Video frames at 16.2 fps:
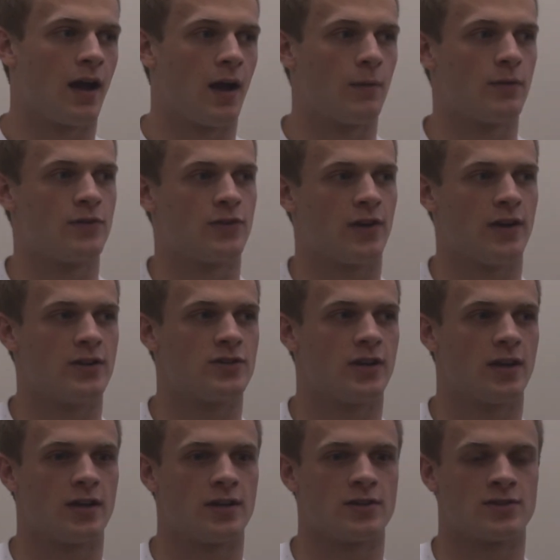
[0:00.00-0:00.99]
I would try to
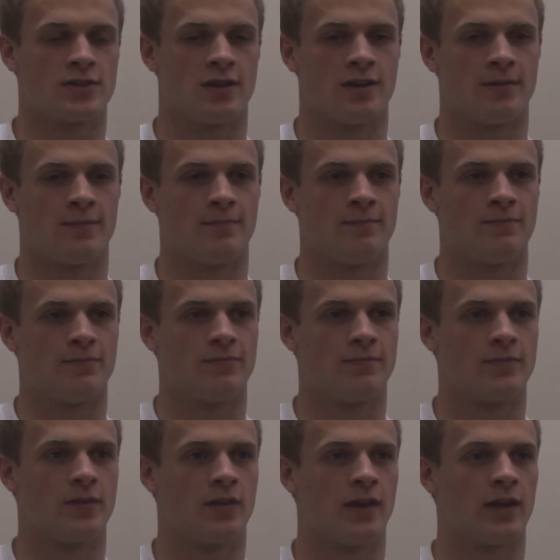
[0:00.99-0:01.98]
change
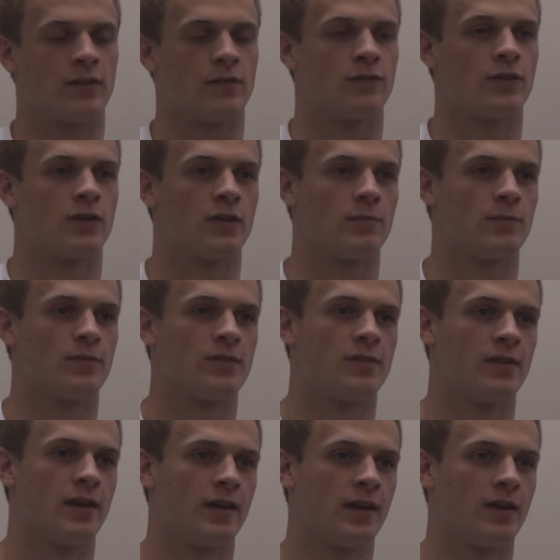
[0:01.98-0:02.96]
the length of
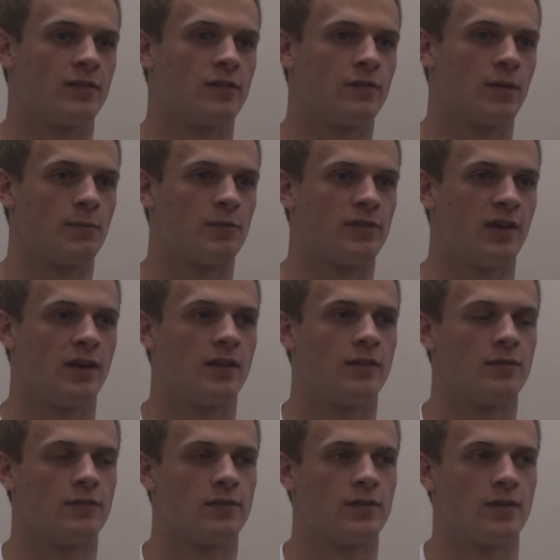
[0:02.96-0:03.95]
terms, I guess, of
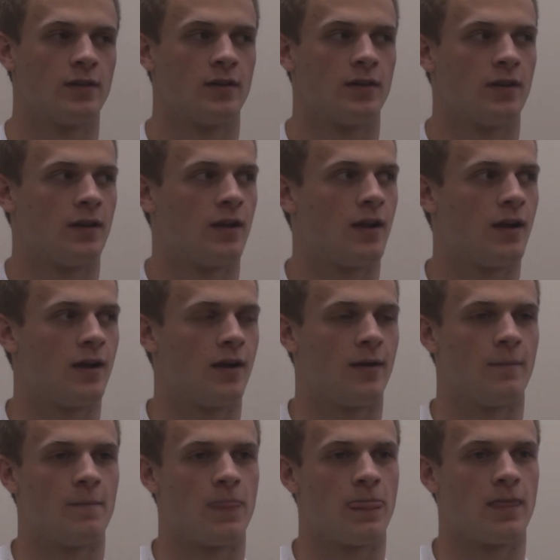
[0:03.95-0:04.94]
representatives.
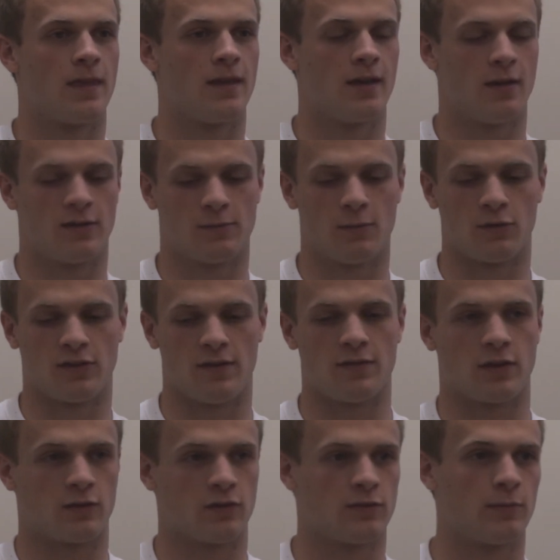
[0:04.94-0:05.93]
As opposed to
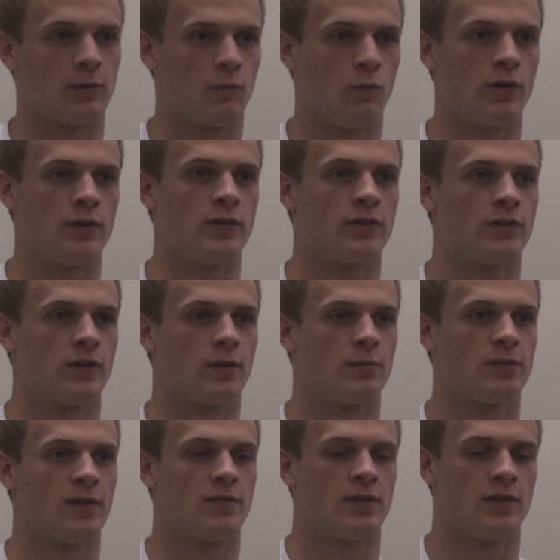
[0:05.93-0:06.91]
having just simply one-year
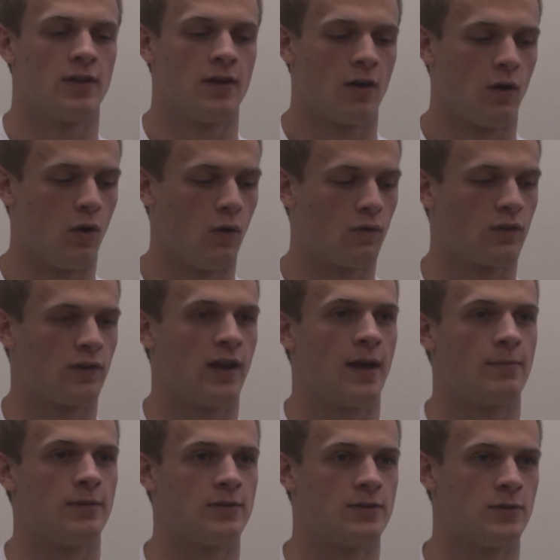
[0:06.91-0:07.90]
terms, having
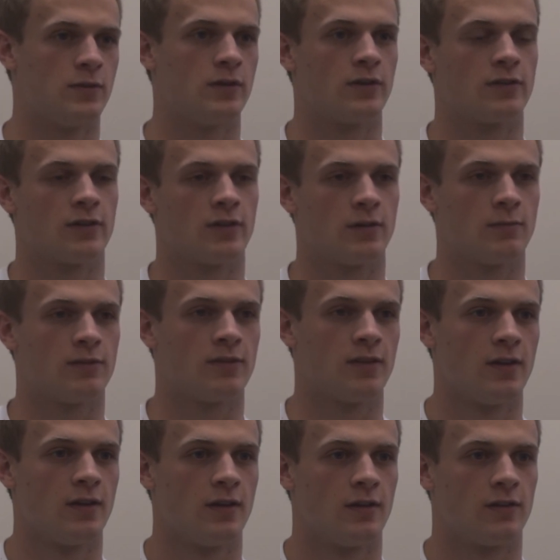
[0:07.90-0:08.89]
overlapping two-year terms.
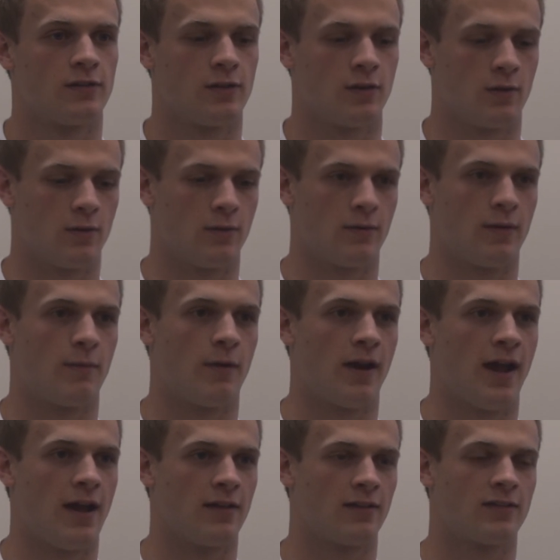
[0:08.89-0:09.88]
So
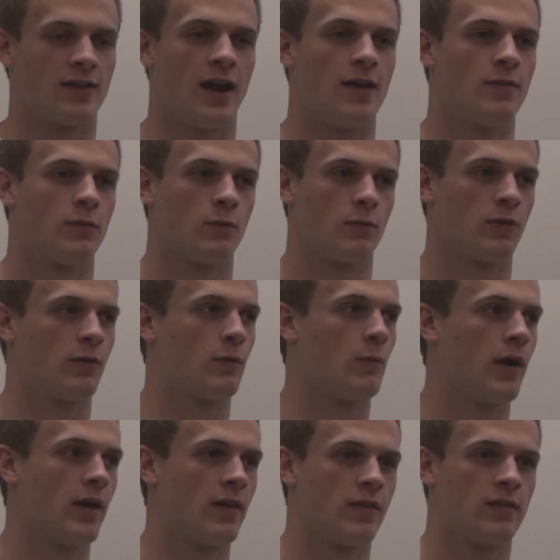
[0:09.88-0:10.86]
it's kind of the
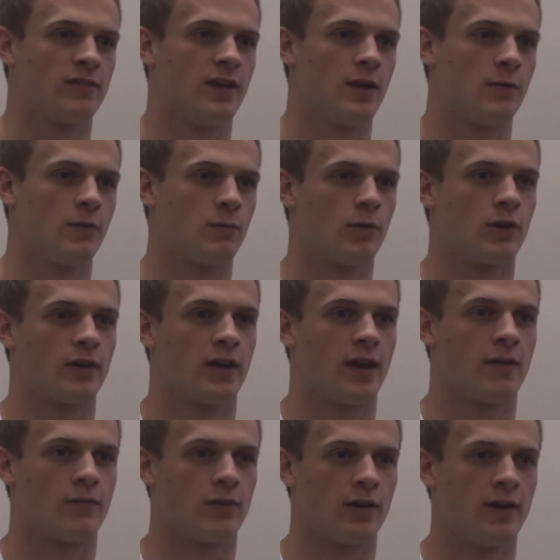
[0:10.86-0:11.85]
way the Senate would work. Like
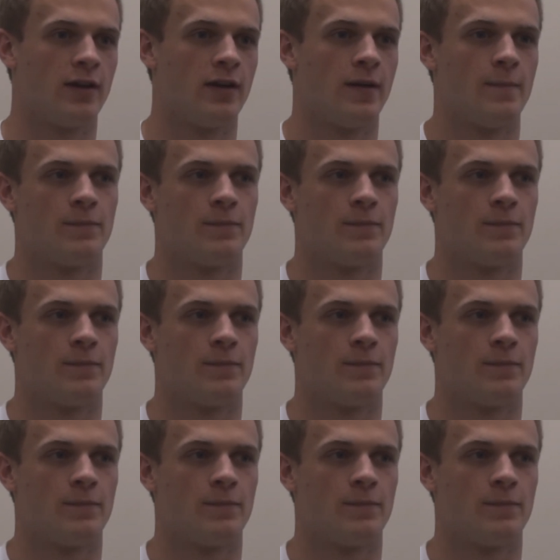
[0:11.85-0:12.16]
every